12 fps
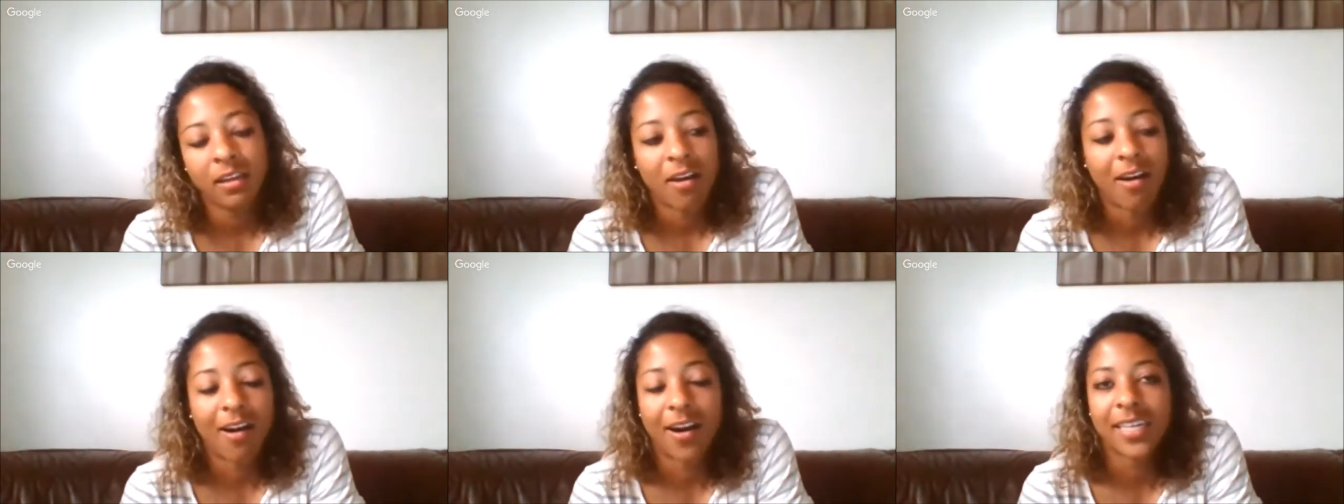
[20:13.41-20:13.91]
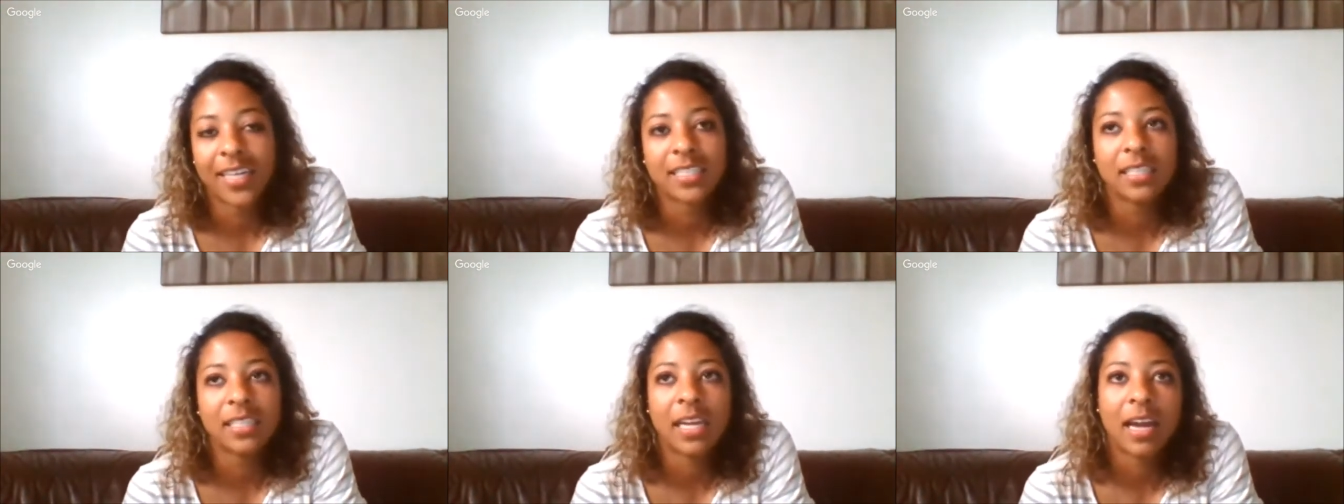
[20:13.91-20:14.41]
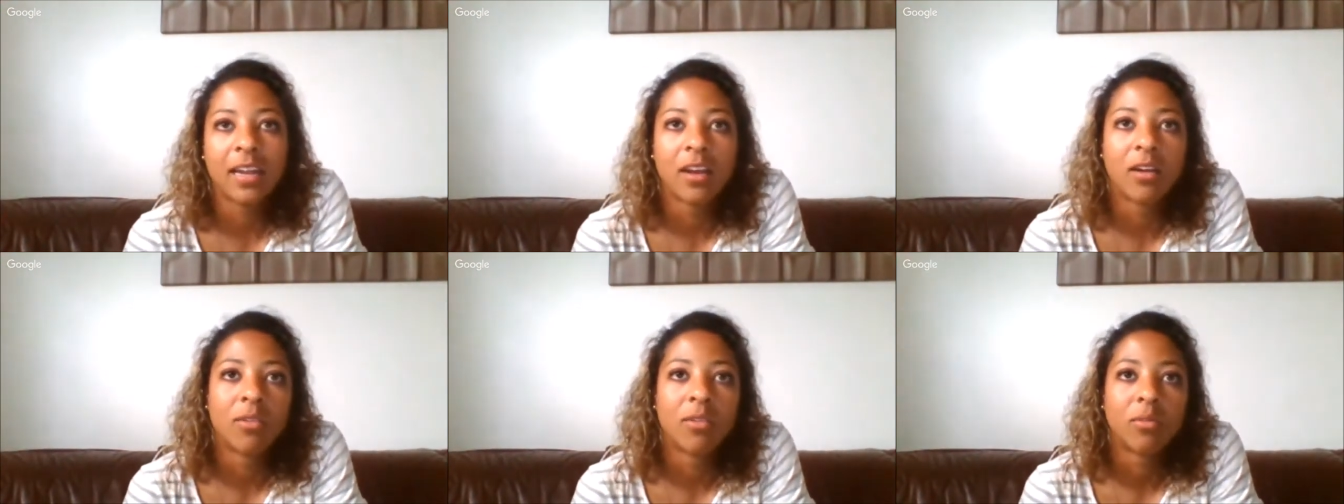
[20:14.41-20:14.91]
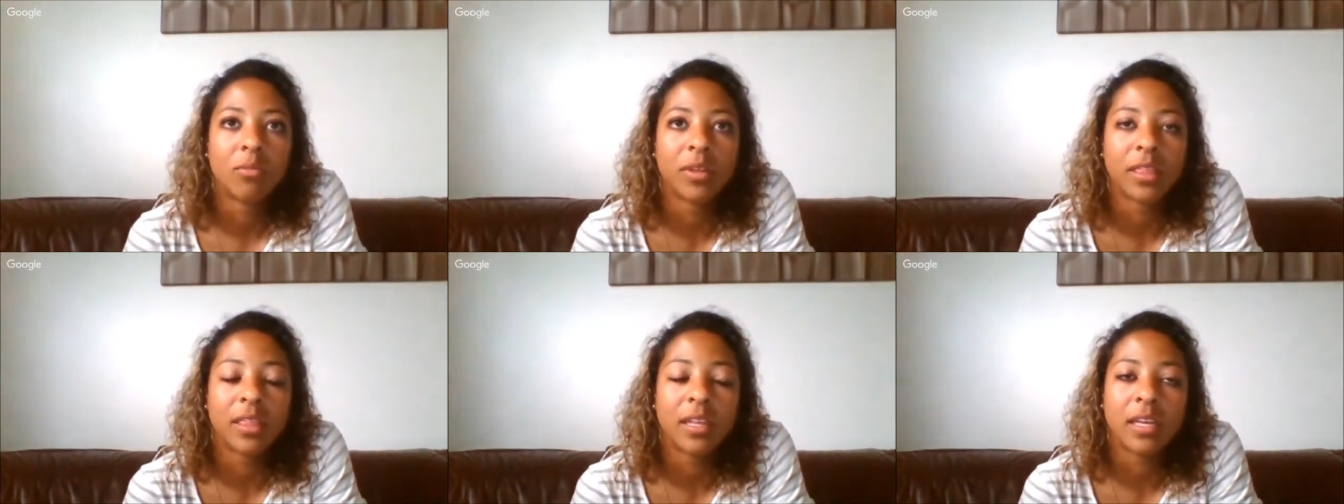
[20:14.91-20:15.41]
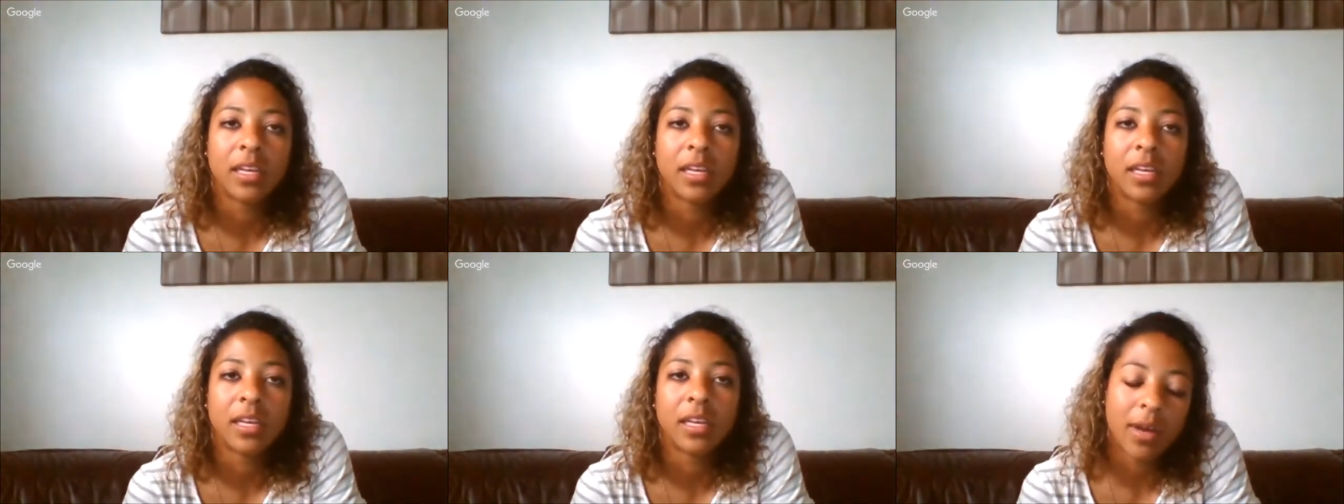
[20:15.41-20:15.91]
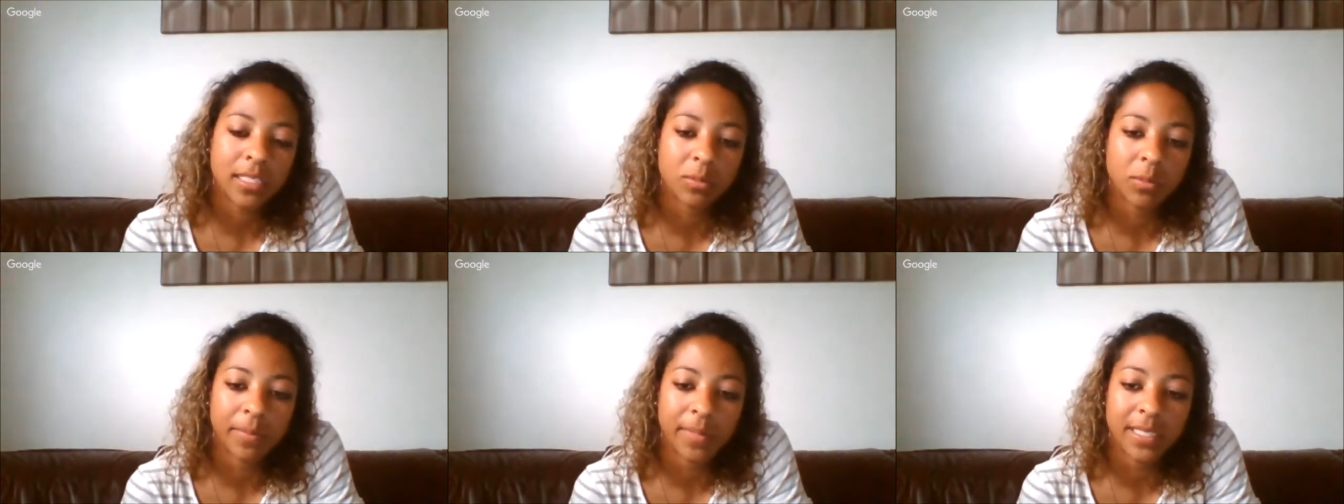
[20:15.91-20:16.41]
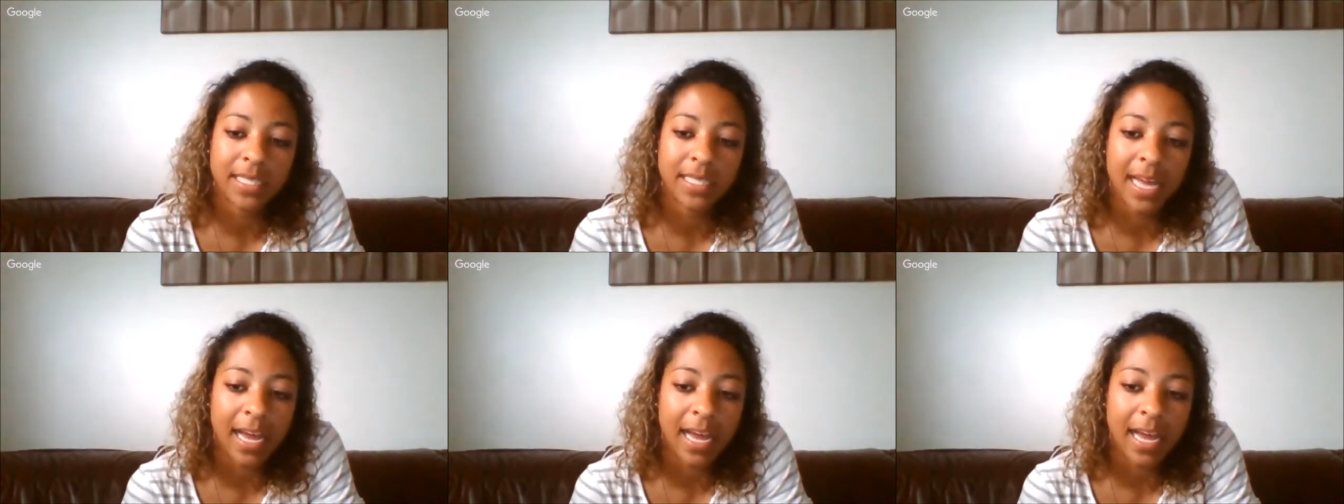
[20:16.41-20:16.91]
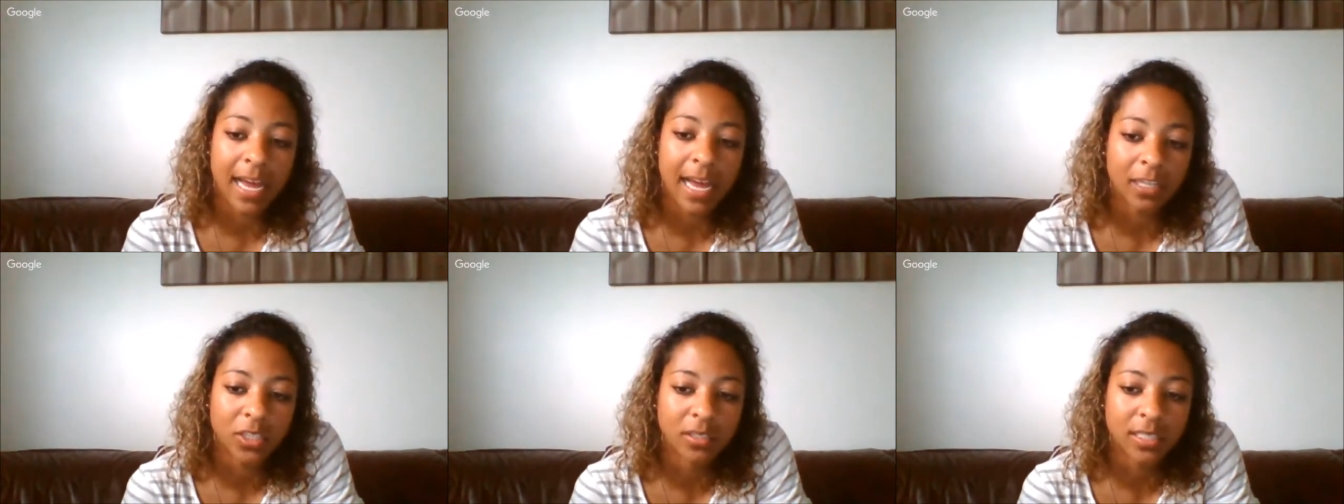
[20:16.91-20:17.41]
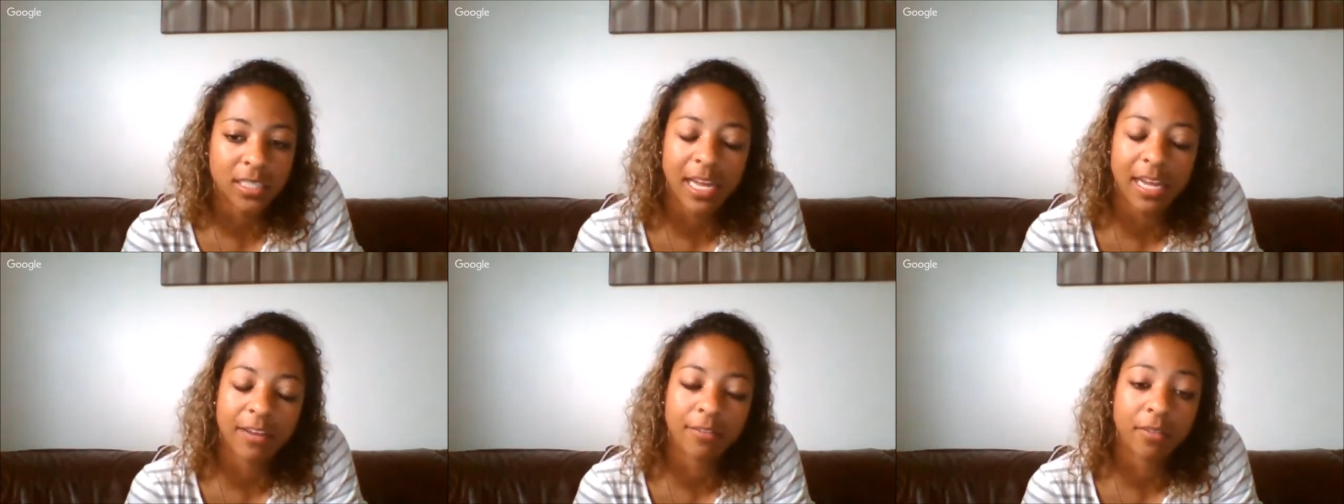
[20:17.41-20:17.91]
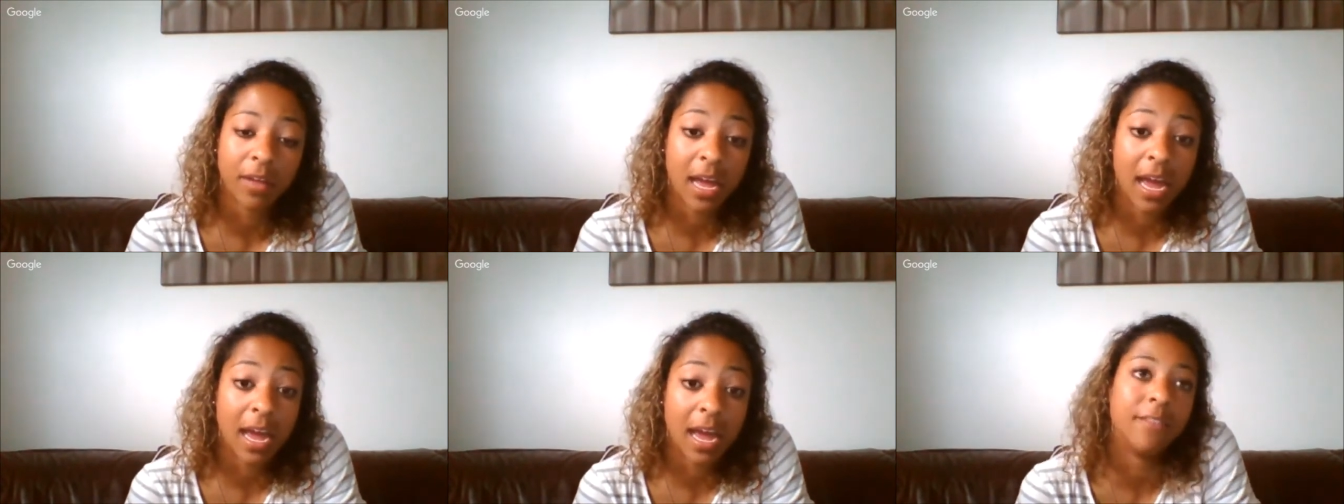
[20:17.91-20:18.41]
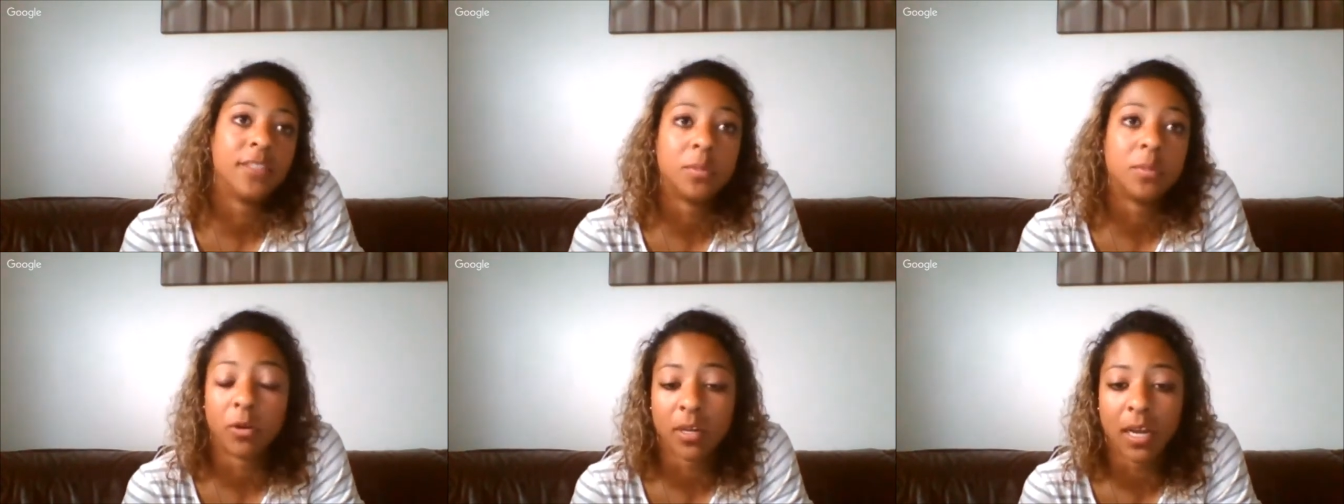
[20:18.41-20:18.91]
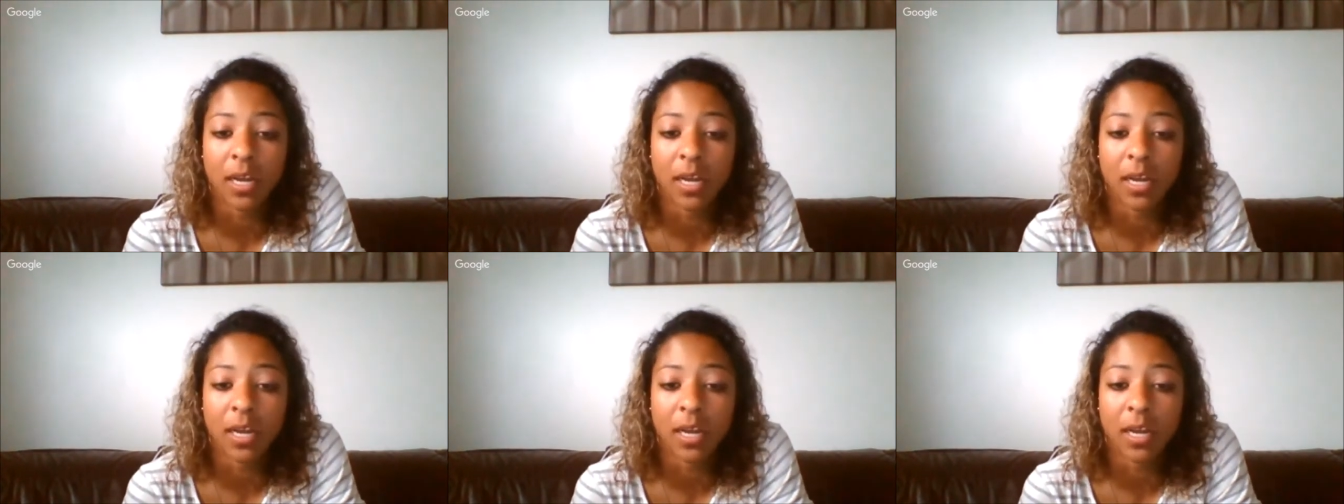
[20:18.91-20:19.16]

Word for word: honestly. I know with the U S women's national team, they've they've spoken up.